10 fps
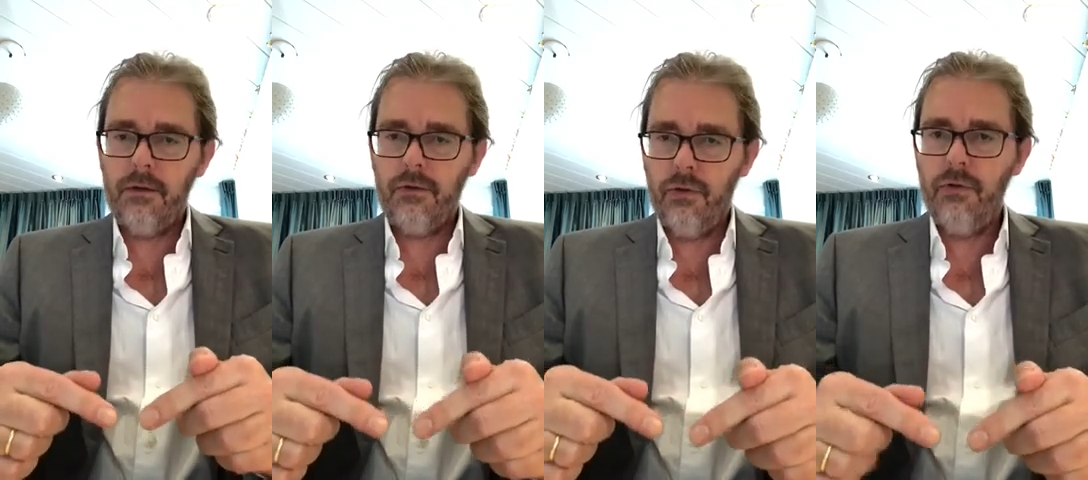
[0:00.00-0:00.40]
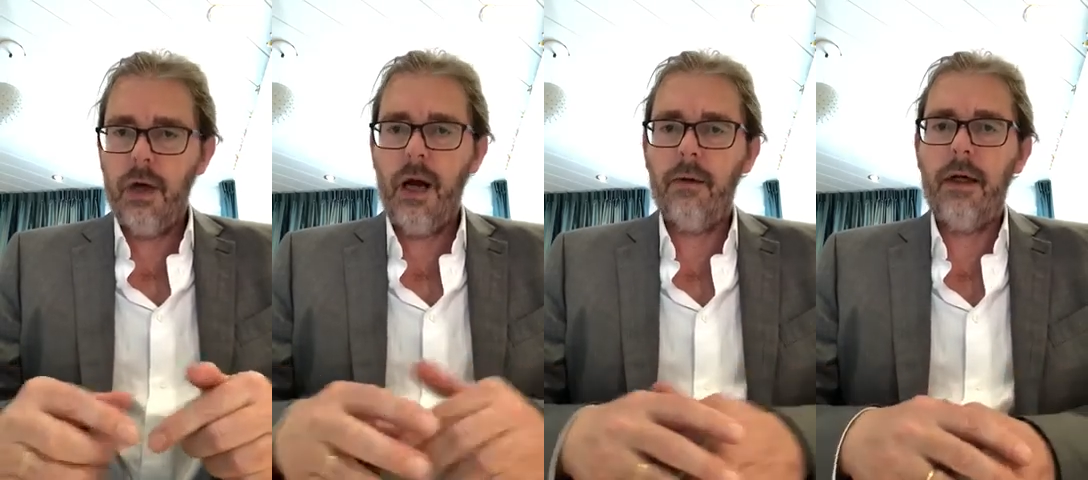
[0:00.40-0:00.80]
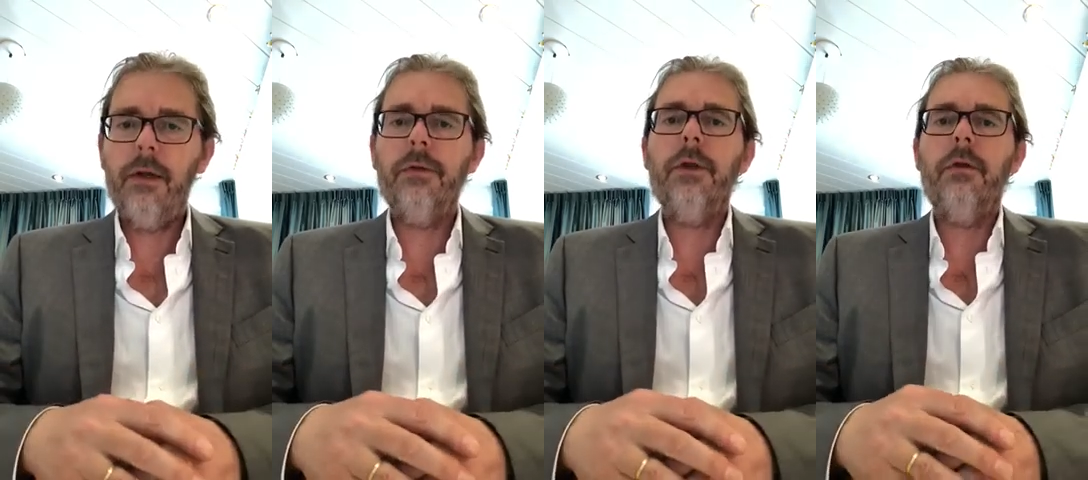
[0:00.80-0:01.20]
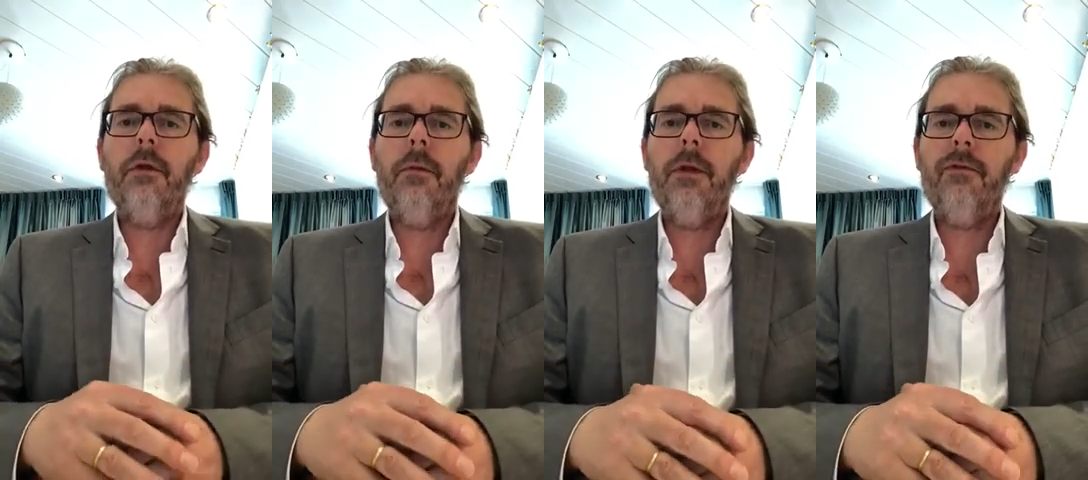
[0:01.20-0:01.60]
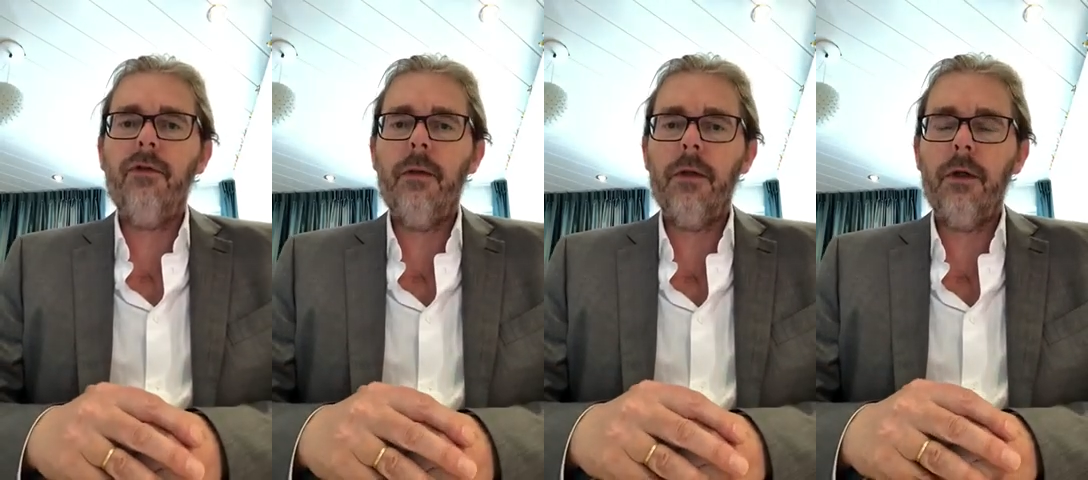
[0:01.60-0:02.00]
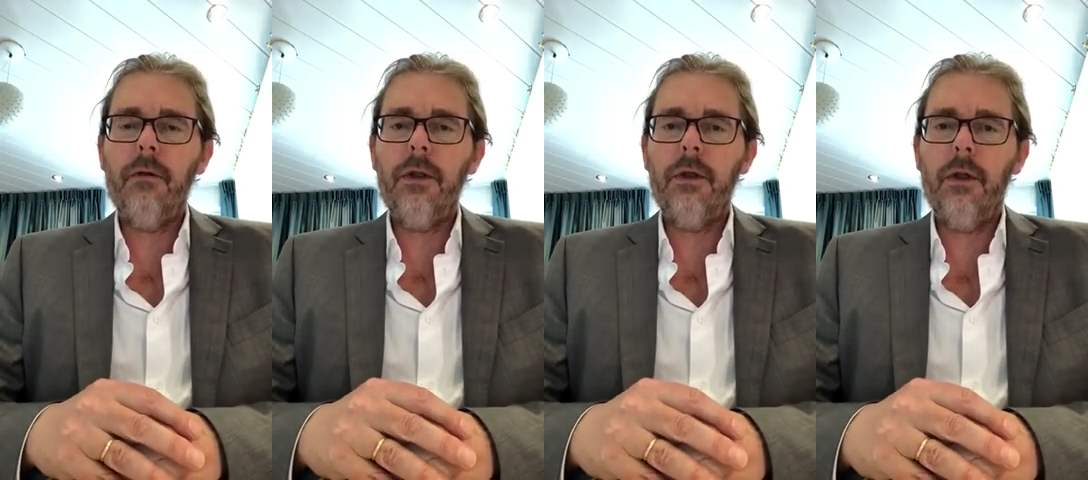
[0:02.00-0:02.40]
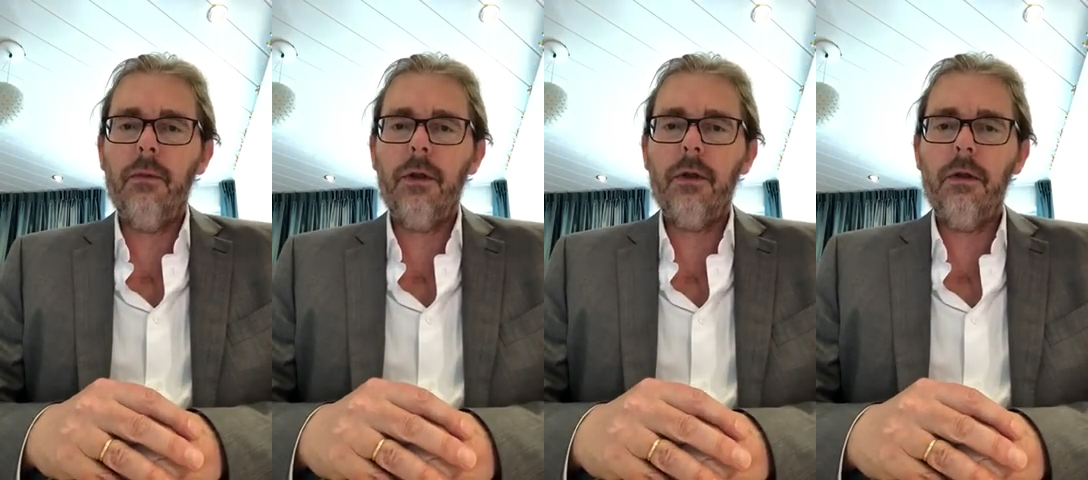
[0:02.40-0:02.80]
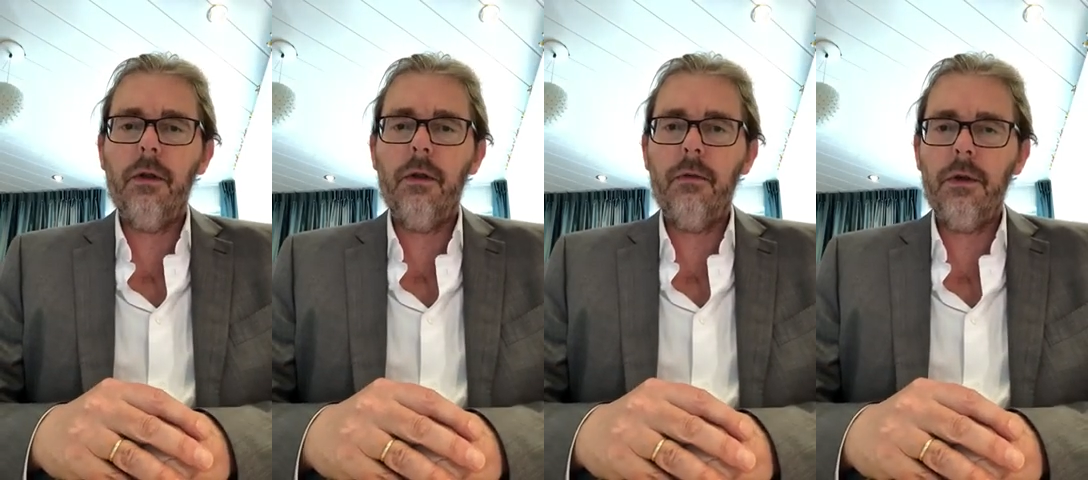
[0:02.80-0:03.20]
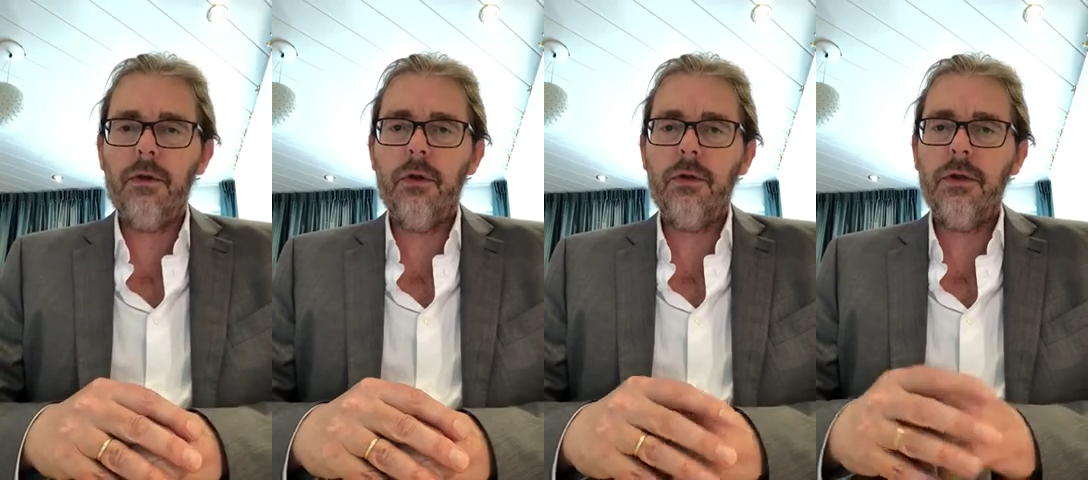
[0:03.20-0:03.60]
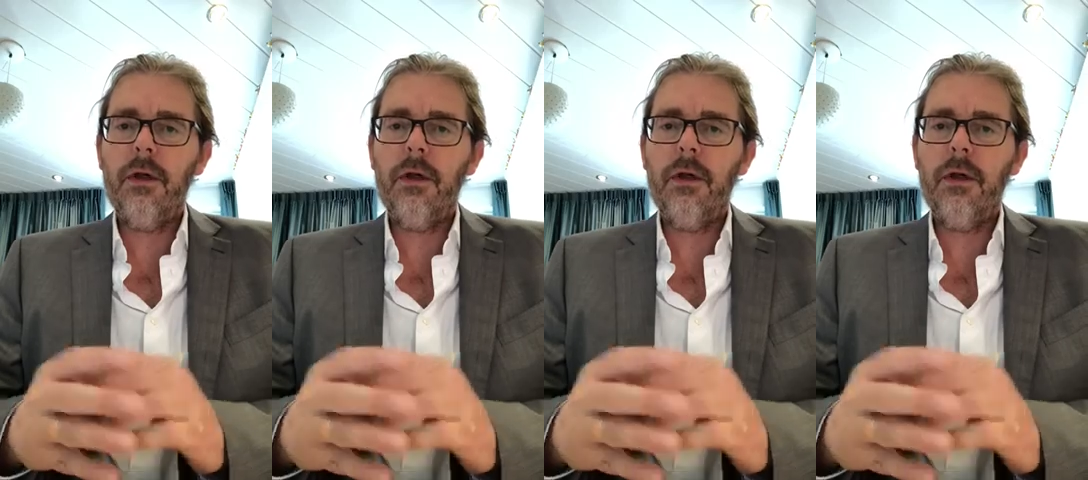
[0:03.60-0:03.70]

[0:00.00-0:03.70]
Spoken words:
do our health economic, pharmacoeconomic research.